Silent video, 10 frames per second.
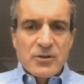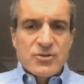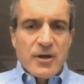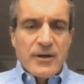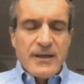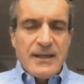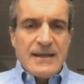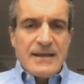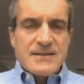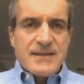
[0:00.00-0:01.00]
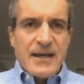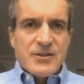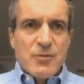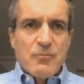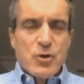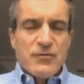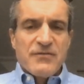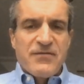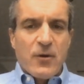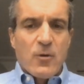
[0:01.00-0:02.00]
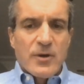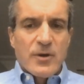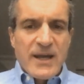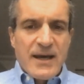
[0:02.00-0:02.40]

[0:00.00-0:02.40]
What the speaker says: built on is that moving forward,